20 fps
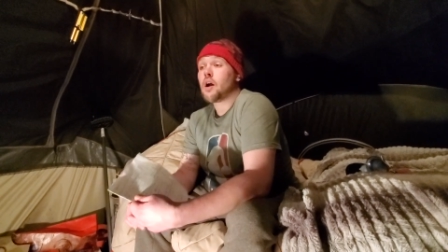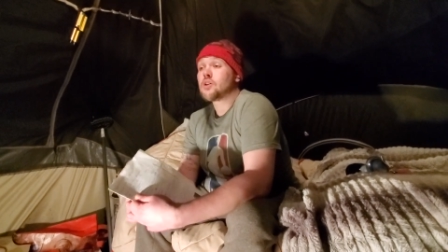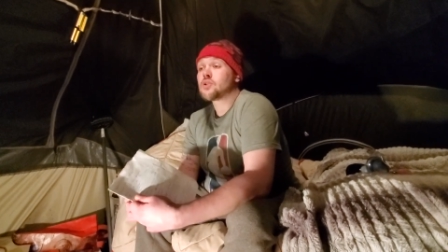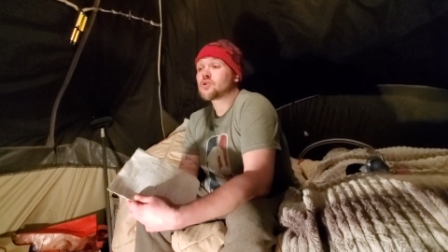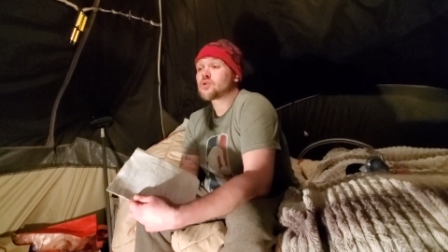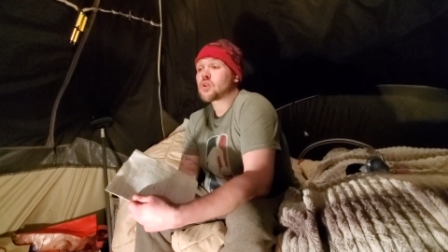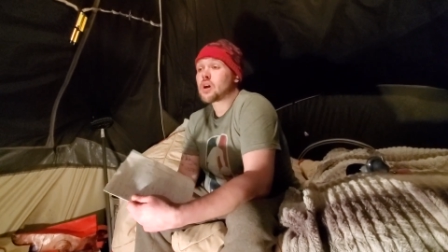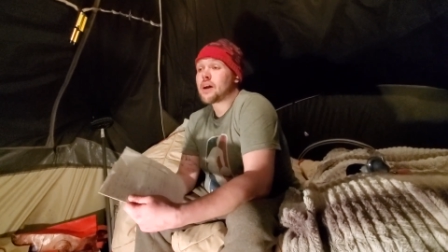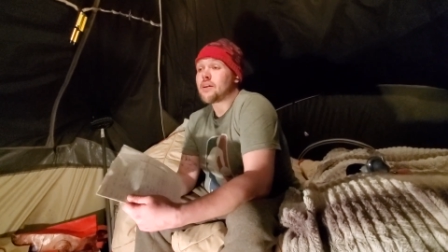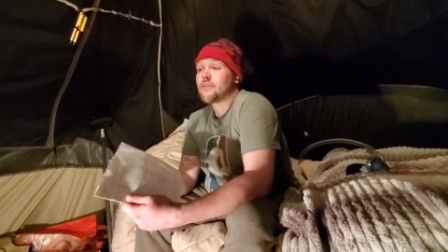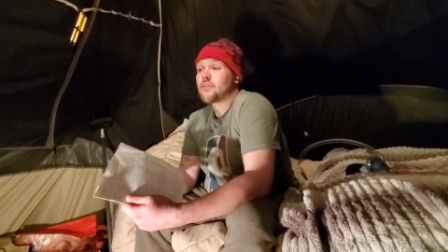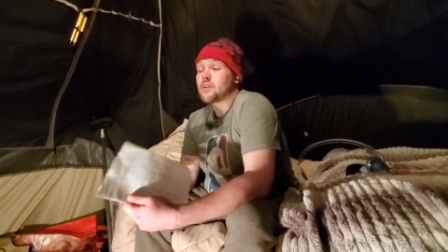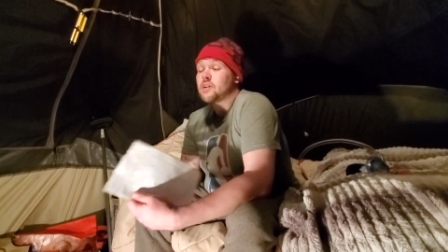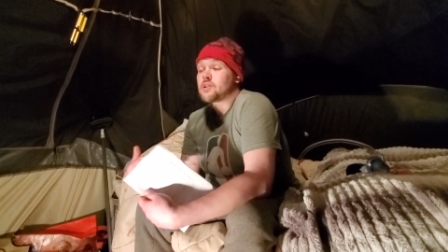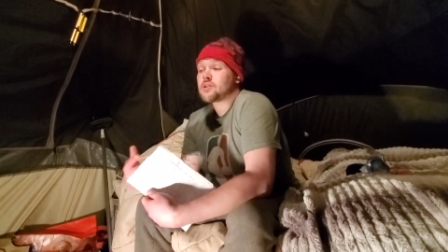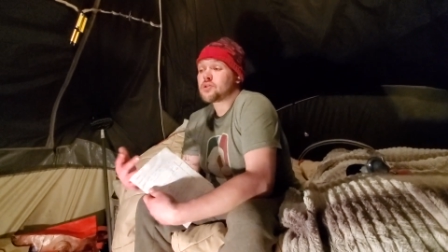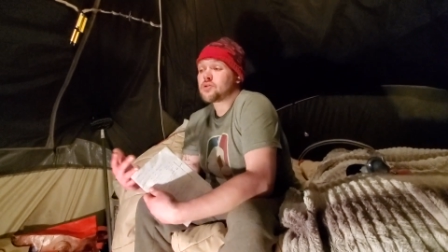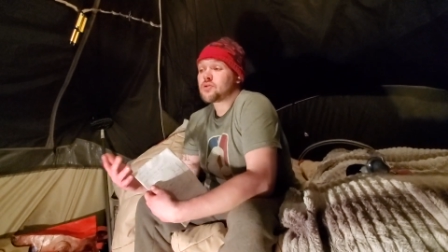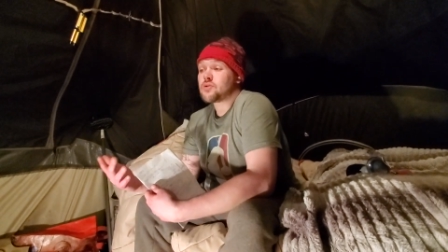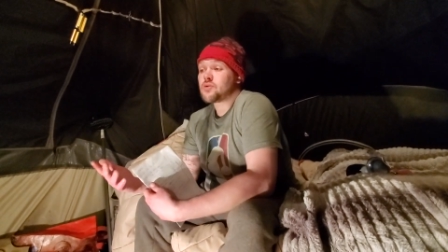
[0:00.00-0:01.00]
striving
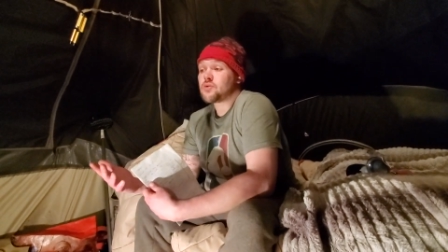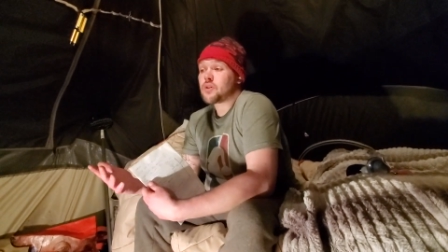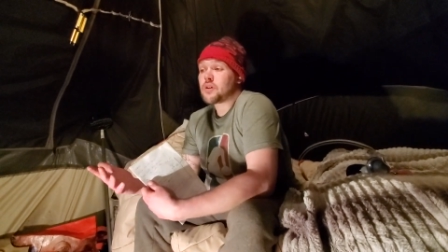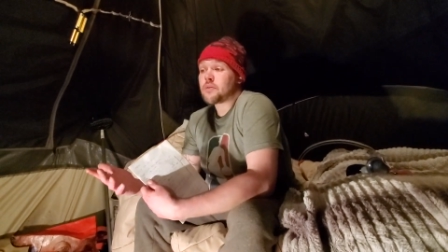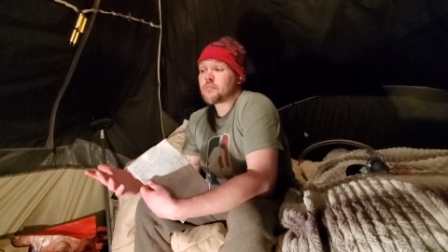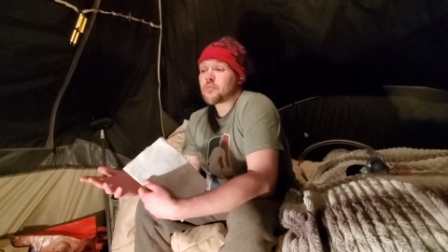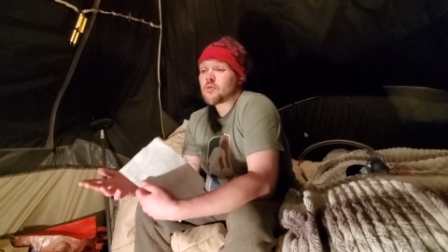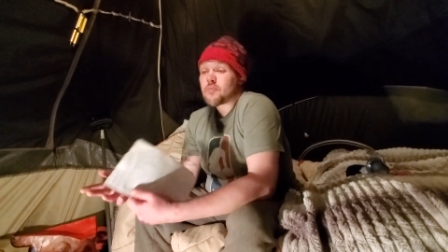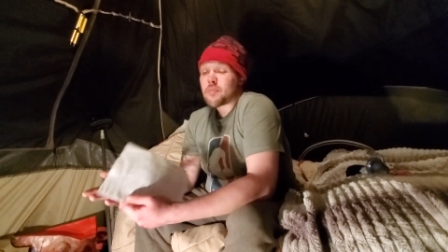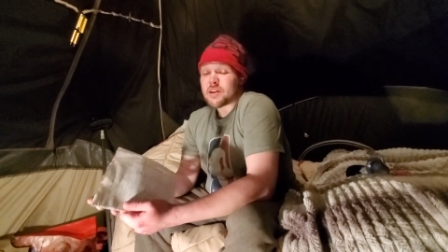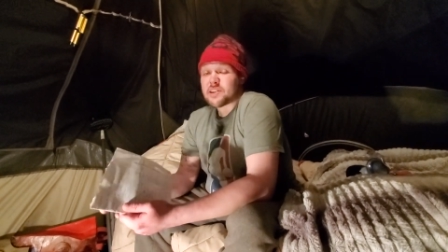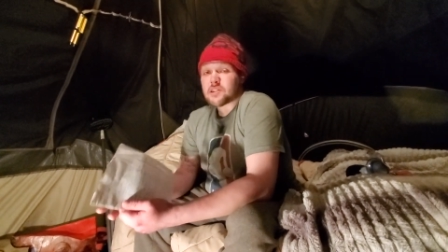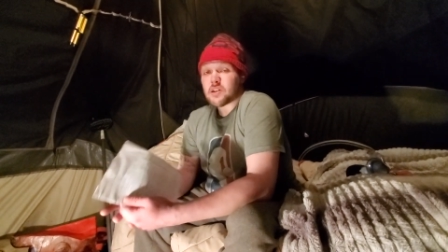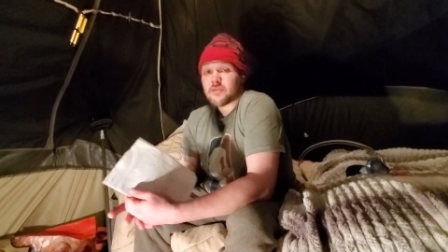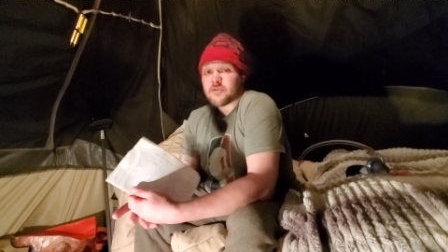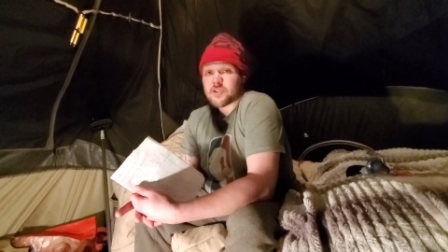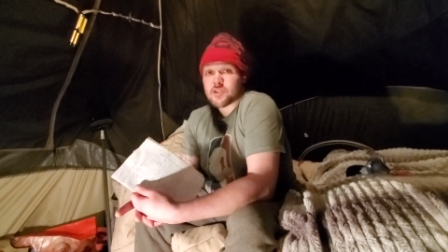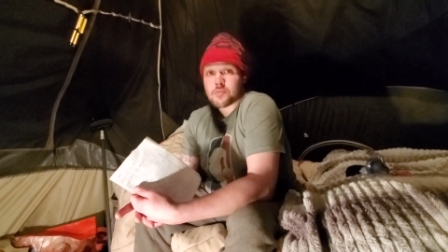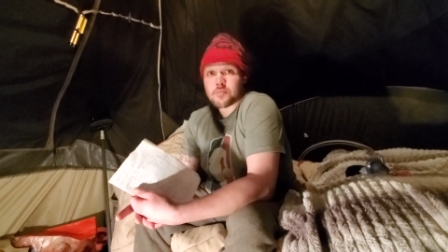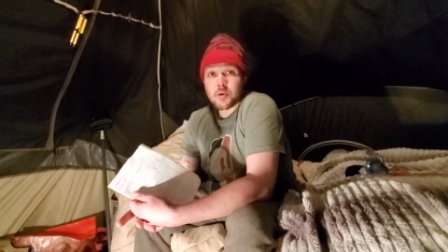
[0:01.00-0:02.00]
to improve
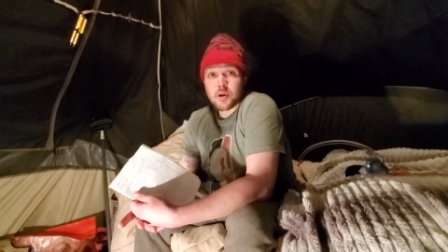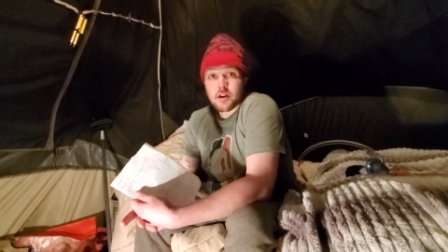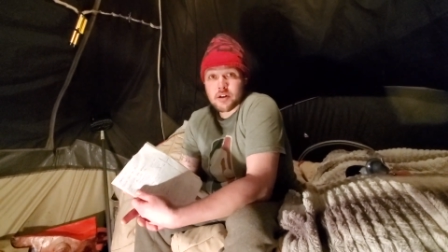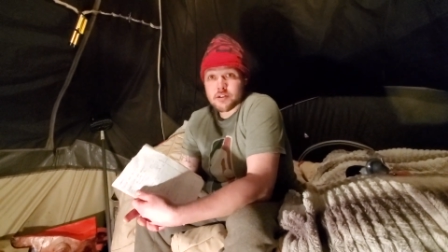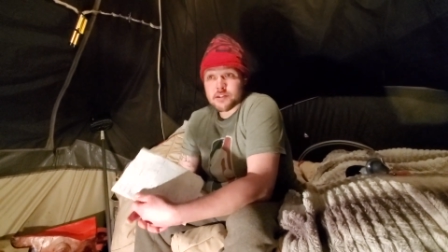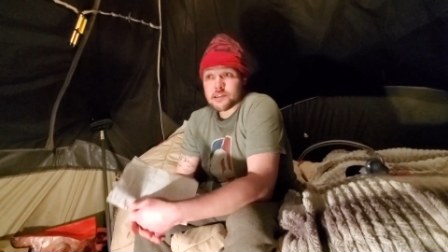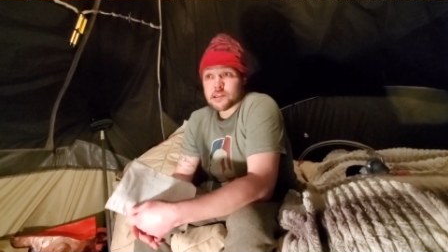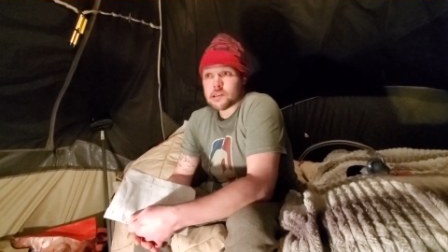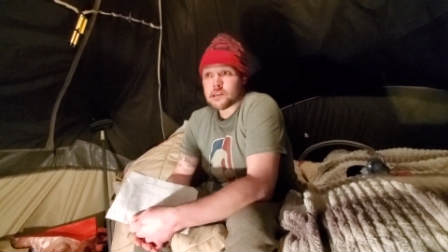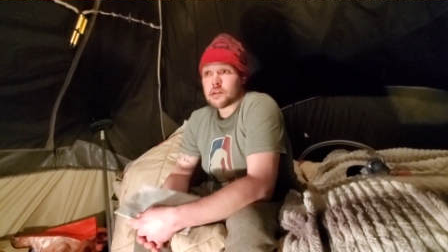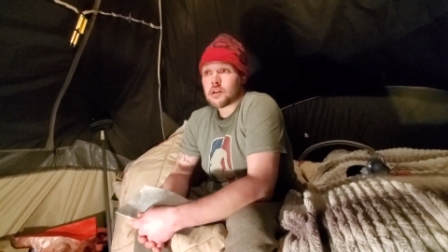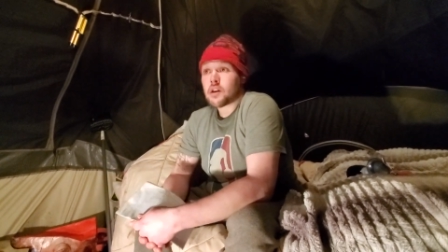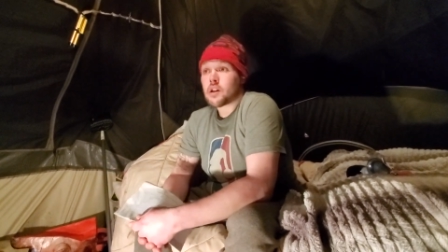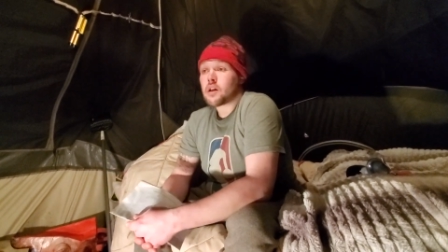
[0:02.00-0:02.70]
myself as a person.